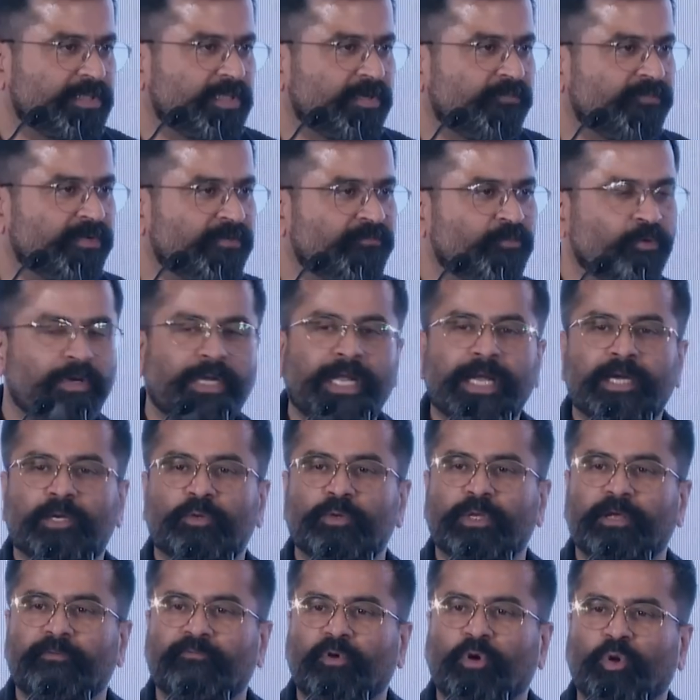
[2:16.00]
We would like to
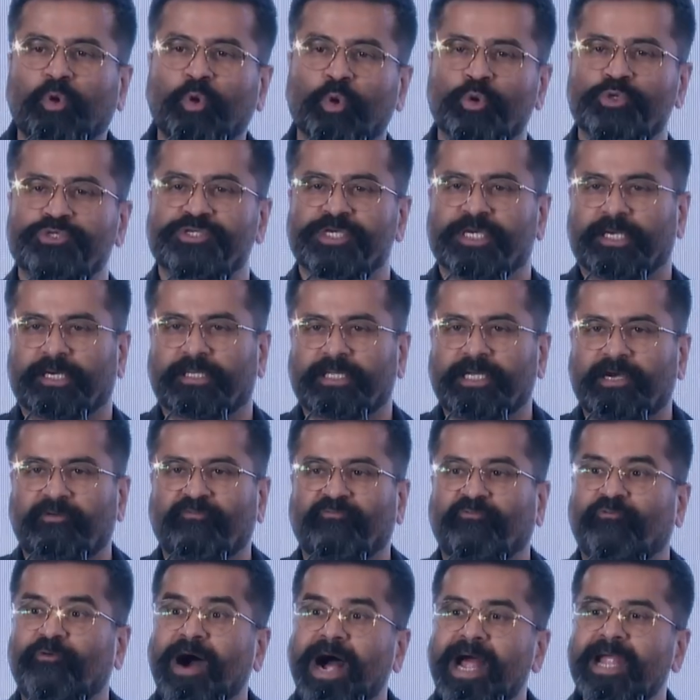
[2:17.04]
have closure that
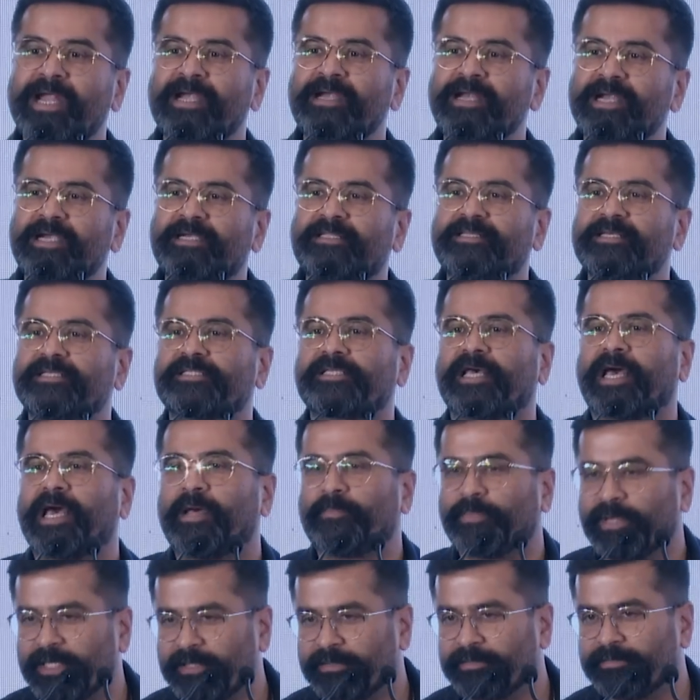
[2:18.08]
why did this
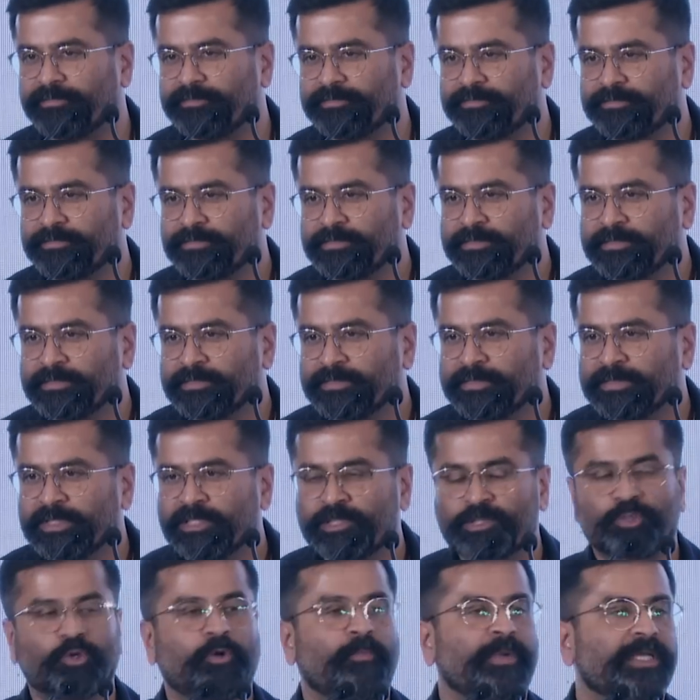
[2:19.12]
happen?
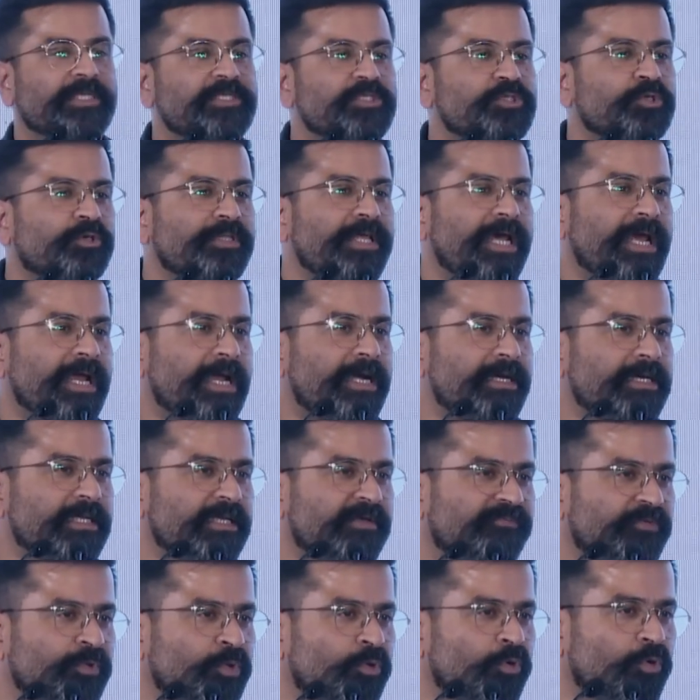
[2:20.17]
So much so that
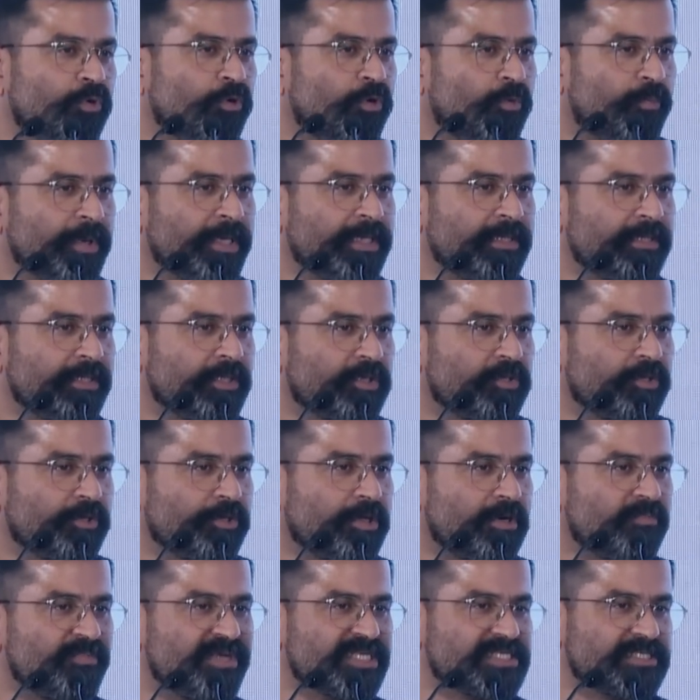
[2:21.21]
if you open,
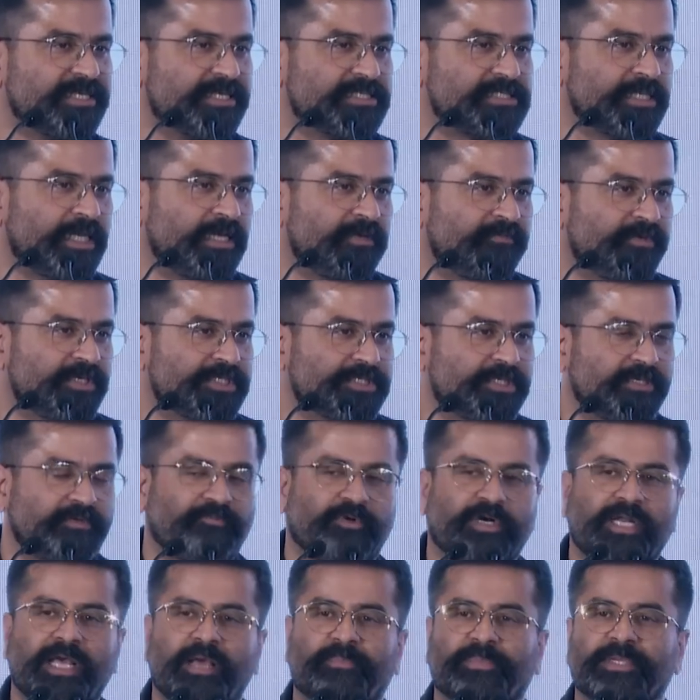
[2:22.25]
your business television,
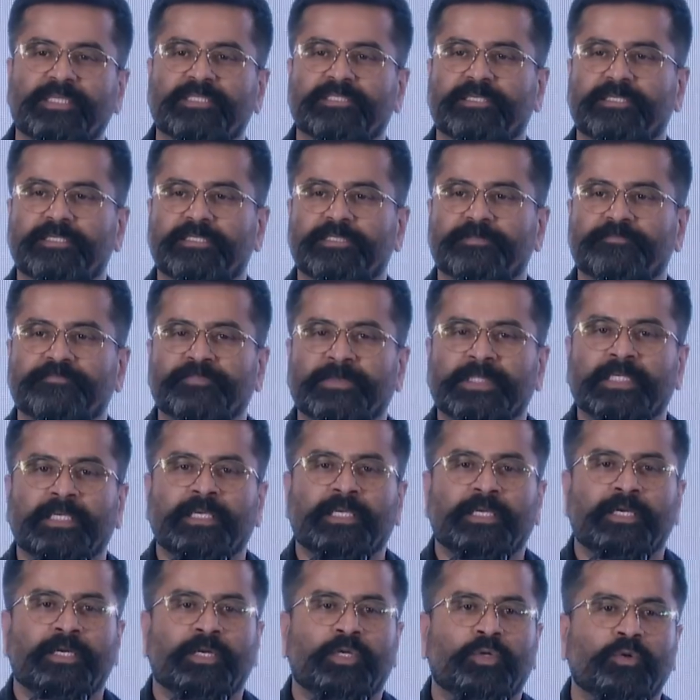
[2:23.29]
what happens is,
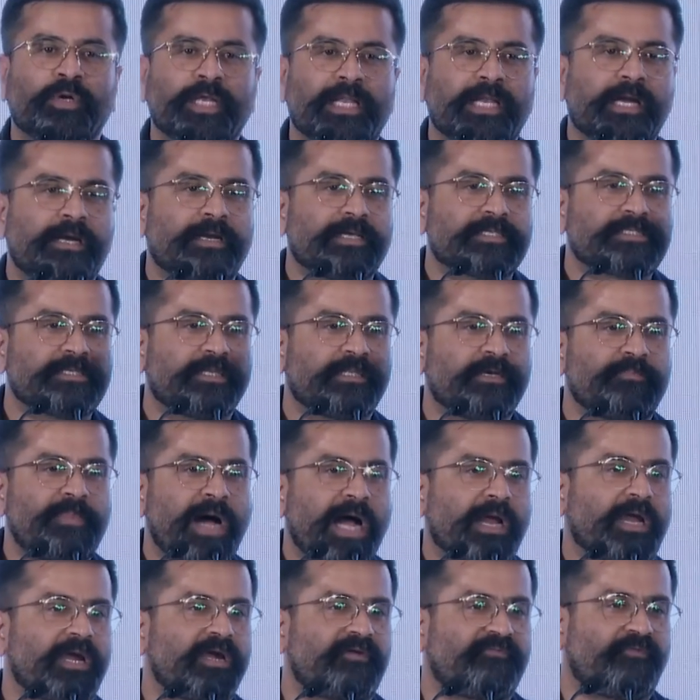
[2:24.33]
today let us say the
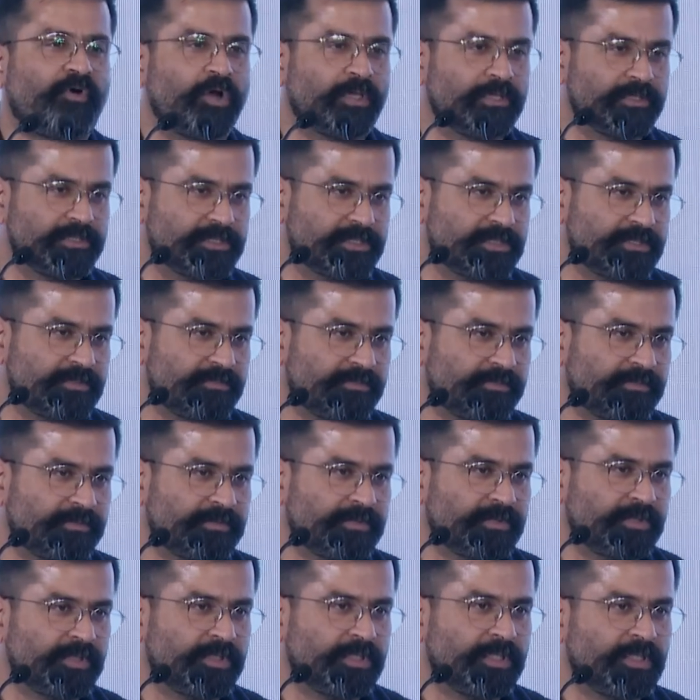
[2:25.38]
market falls.
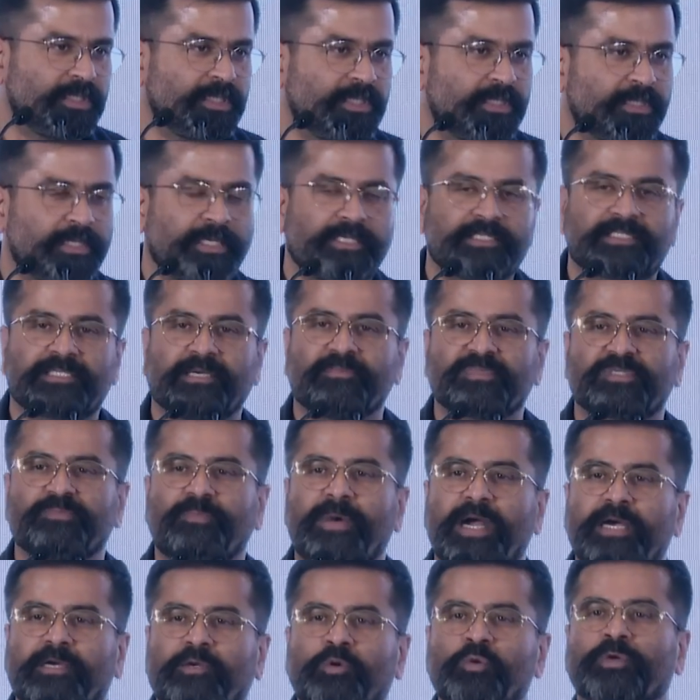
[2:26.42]
Then some
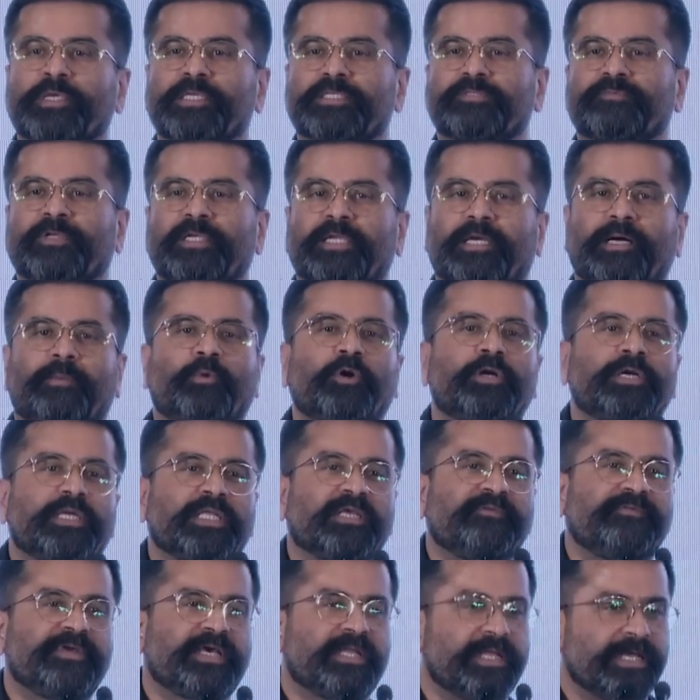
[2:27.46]
smart cookies will come on
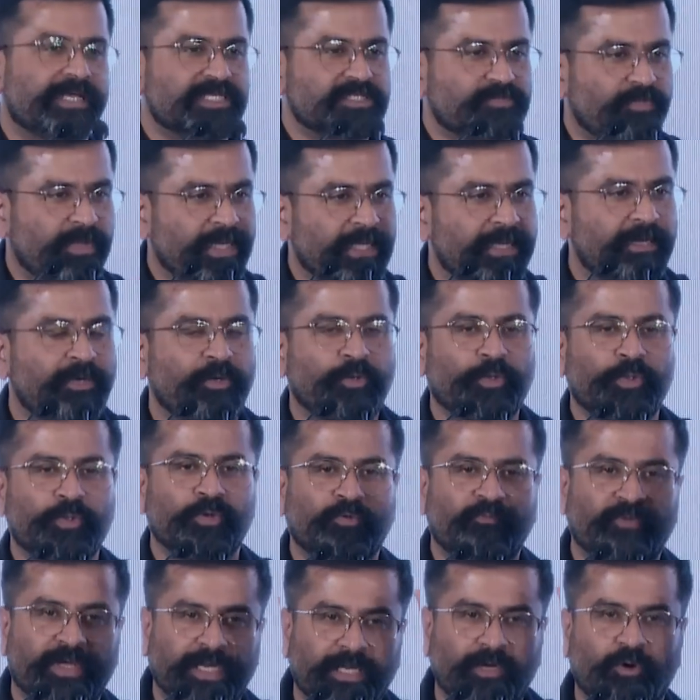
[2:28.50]
TV and explain to
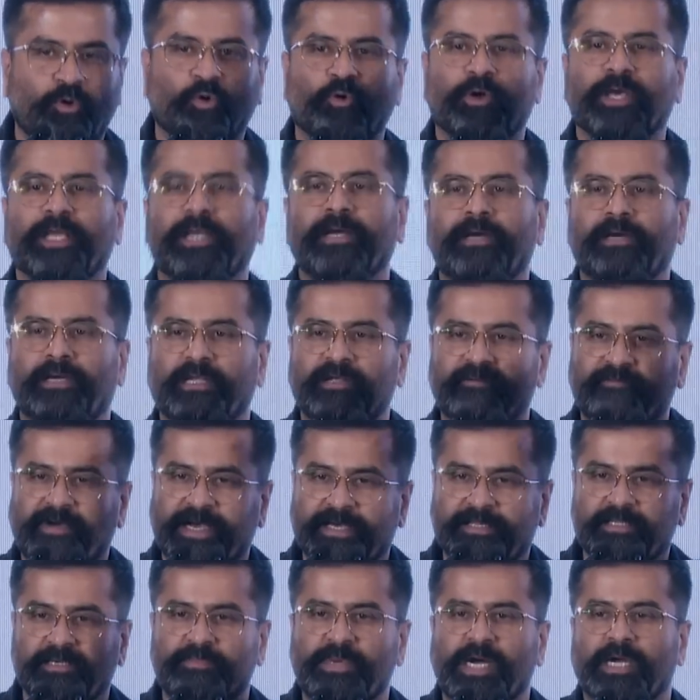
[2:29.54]
you very coherently
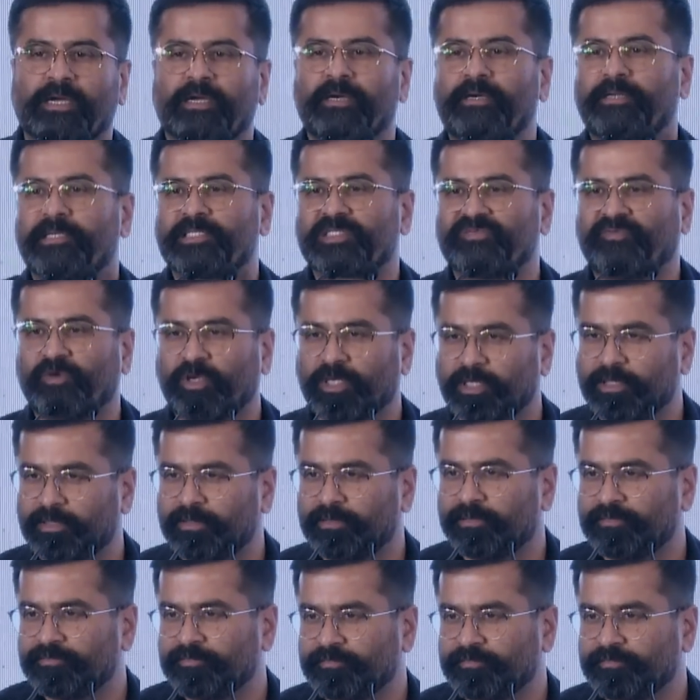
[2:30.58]
why the market has fallen.